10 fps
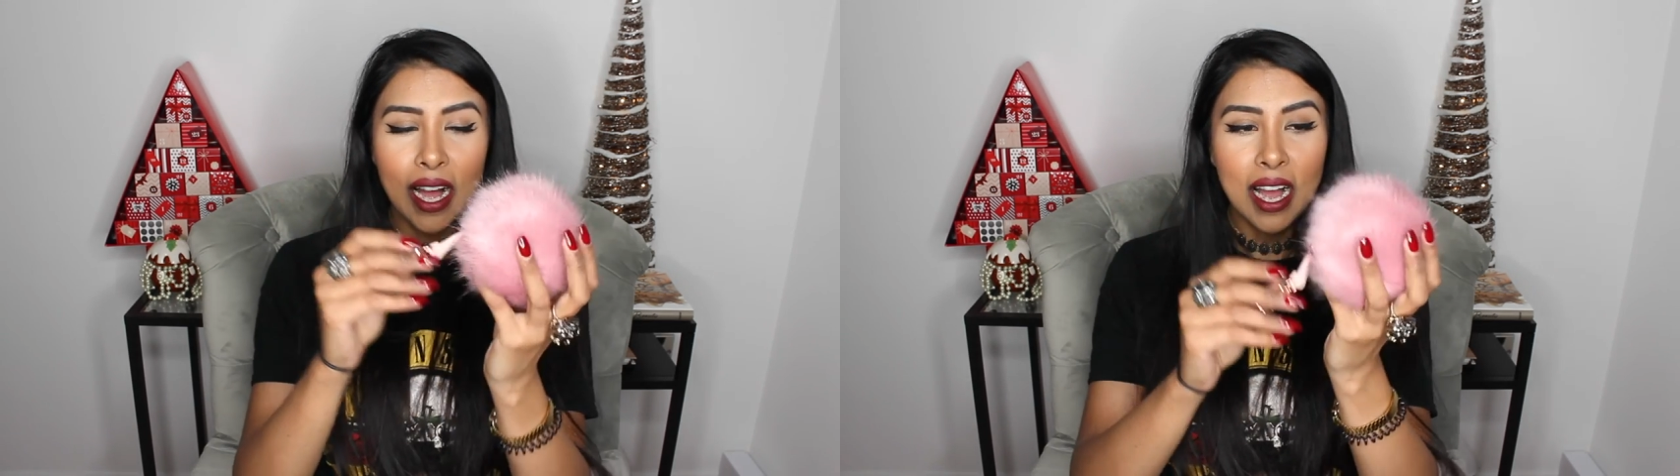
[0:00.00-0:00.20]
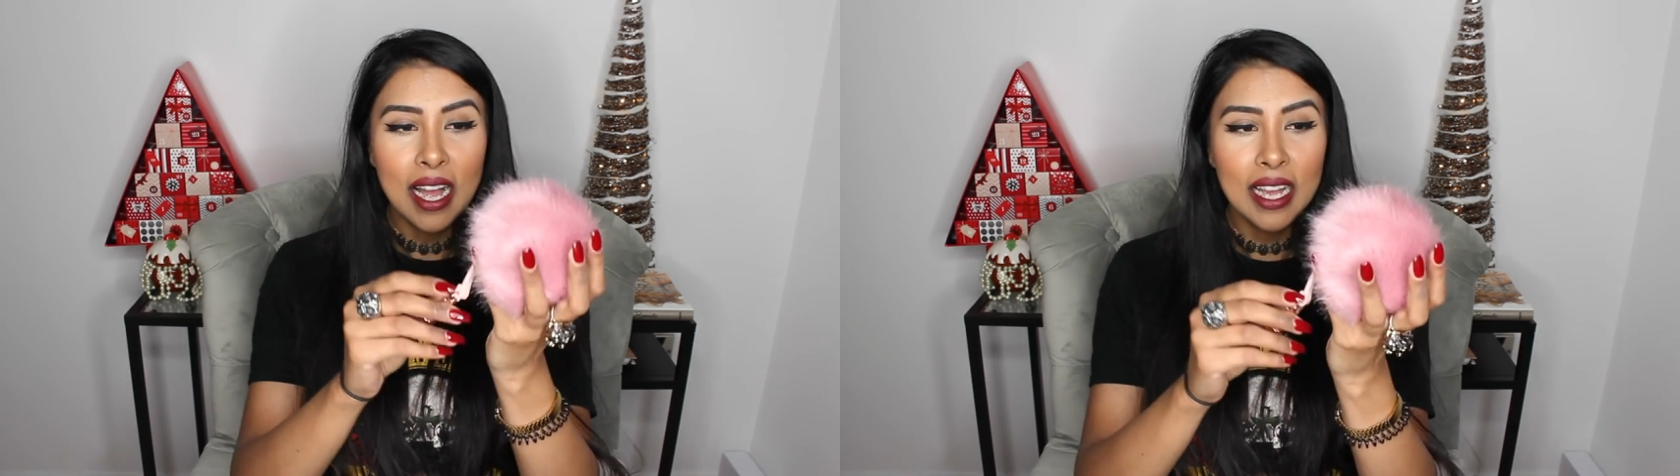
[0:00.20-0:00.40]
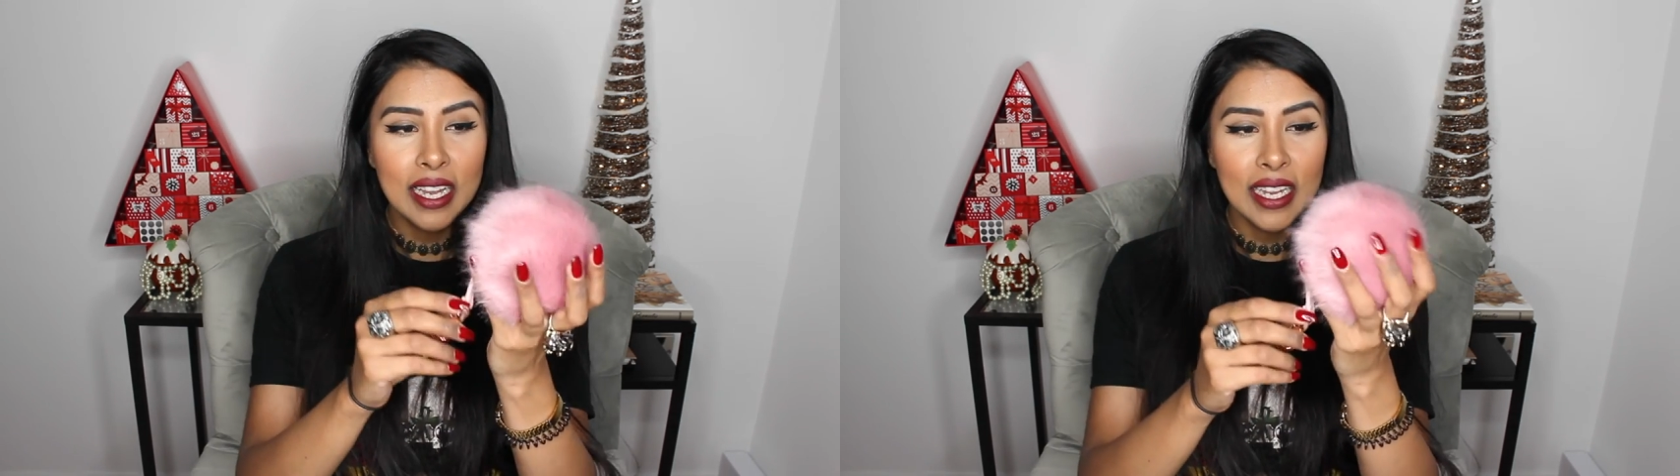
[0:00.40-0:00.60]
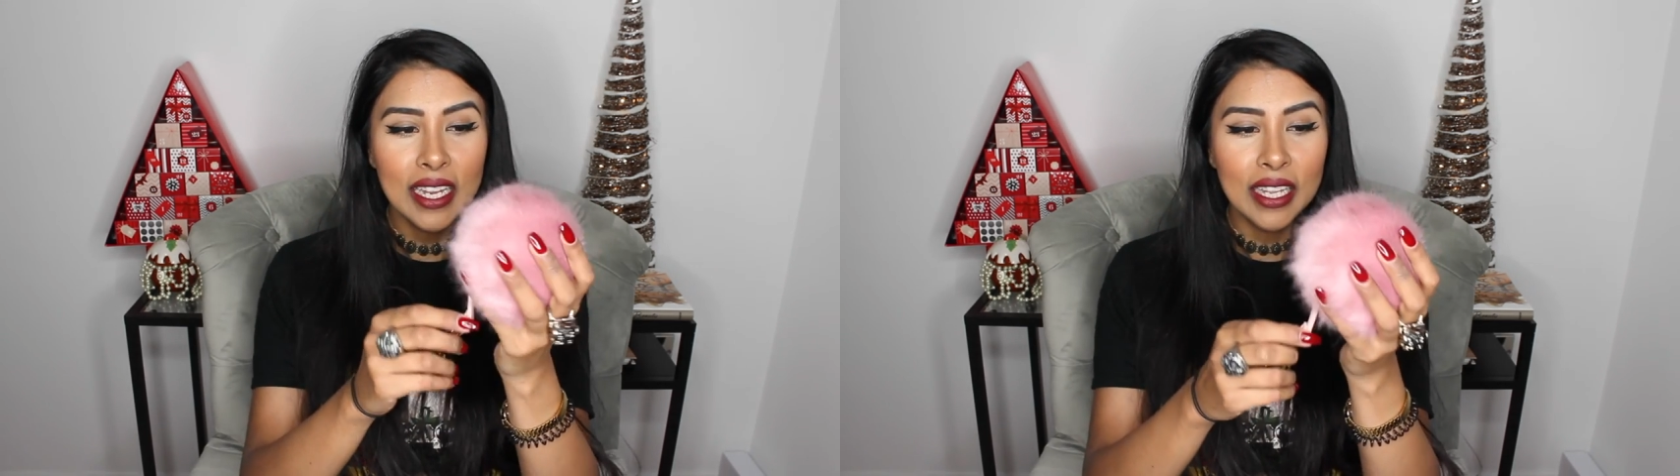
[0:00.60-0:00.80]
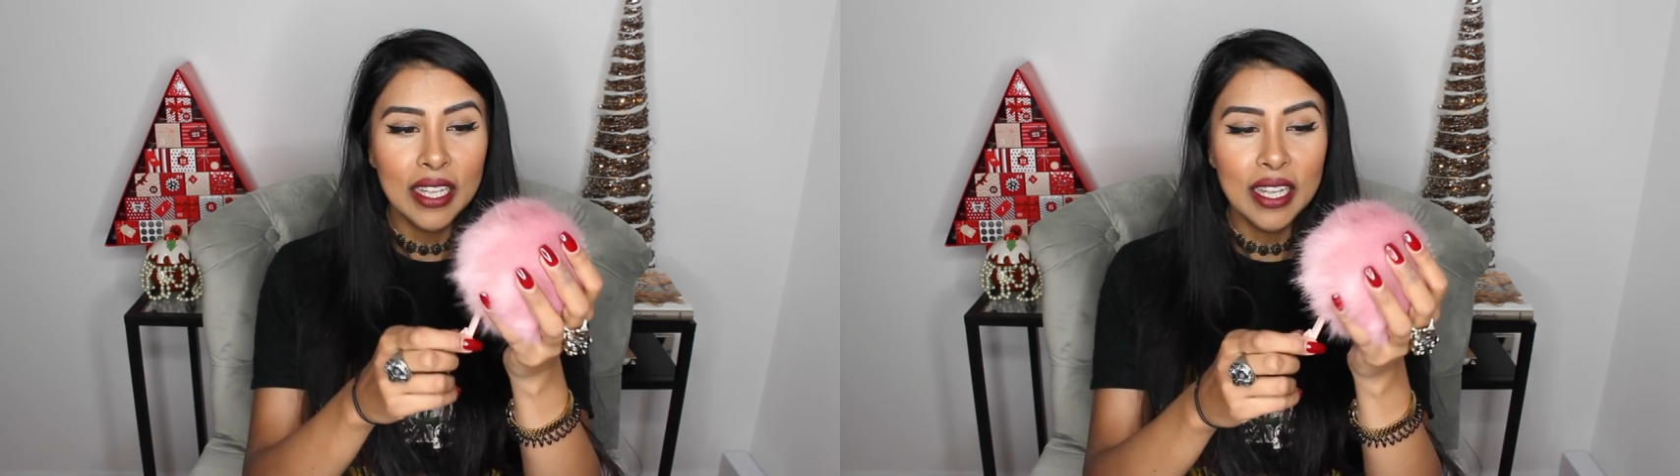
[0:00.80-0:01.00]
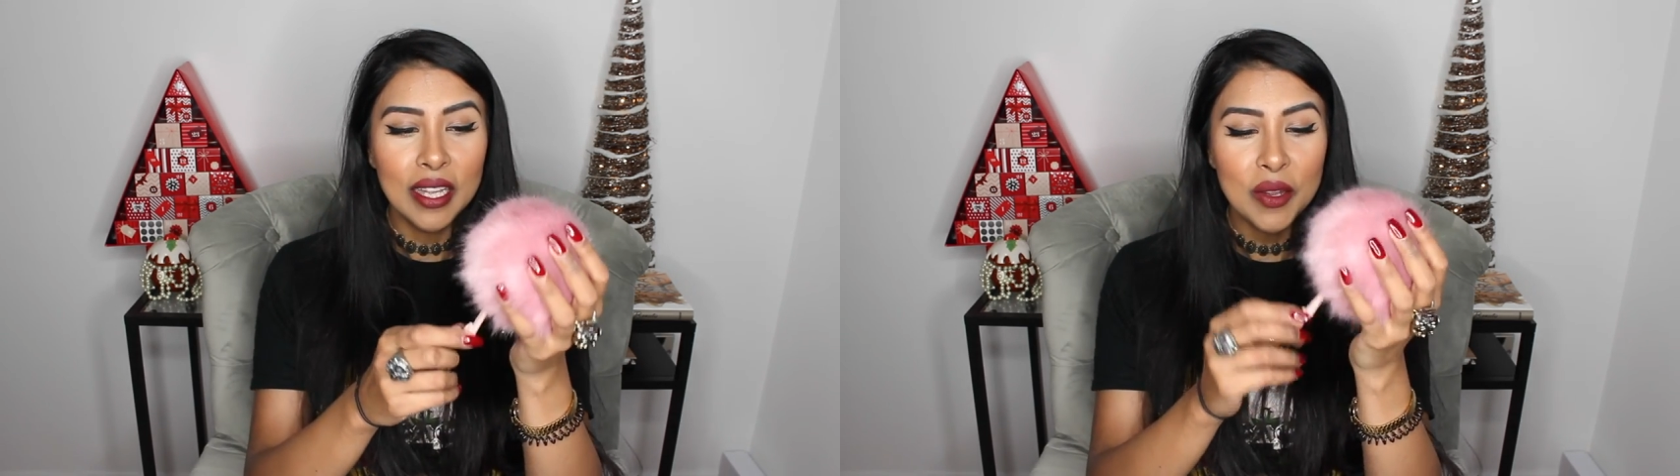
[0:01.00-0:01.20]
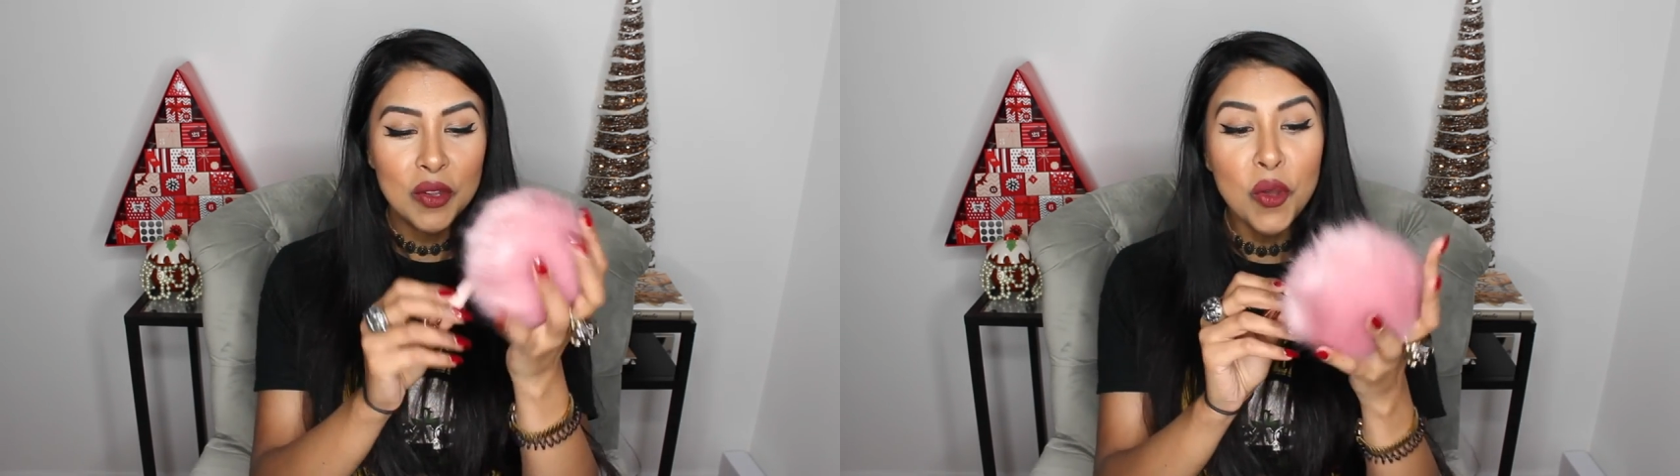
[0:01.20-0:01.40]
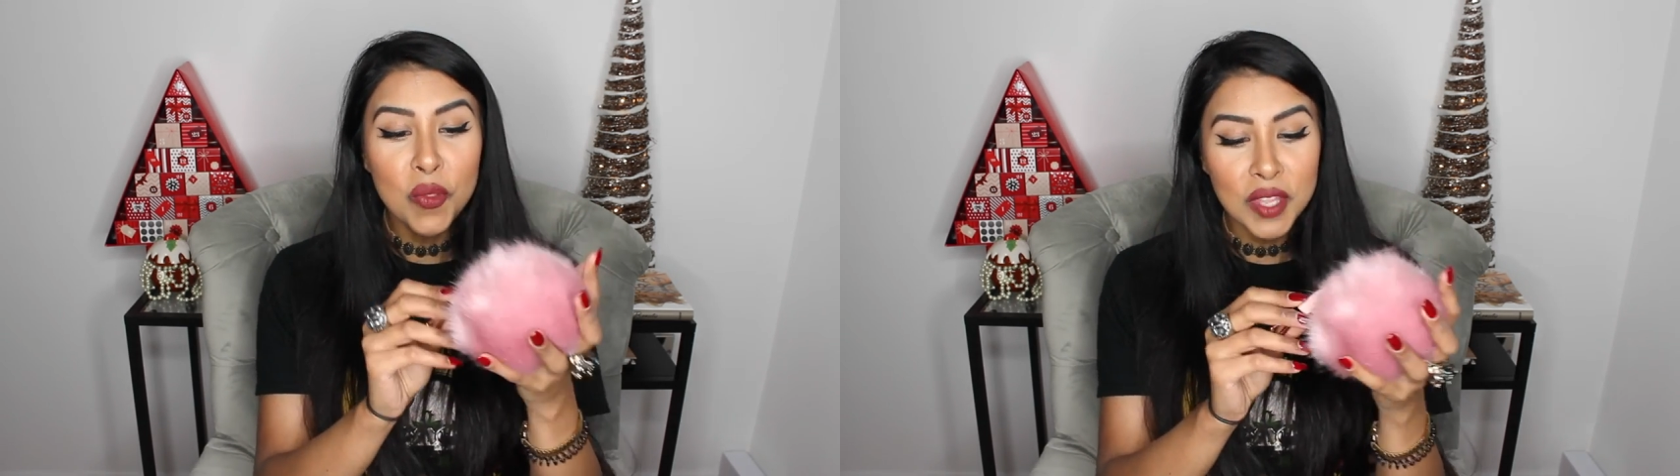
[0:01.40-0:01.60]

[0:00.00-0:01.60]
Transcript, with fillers: I got